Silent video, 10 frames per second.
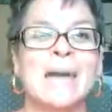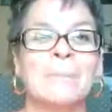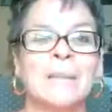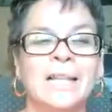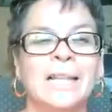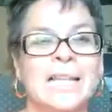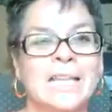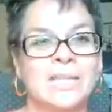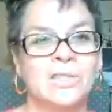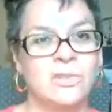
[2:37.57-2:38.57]

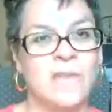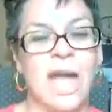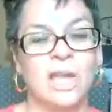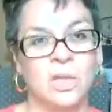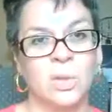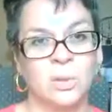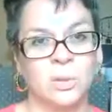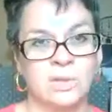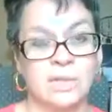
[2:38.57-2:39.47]
please do not use,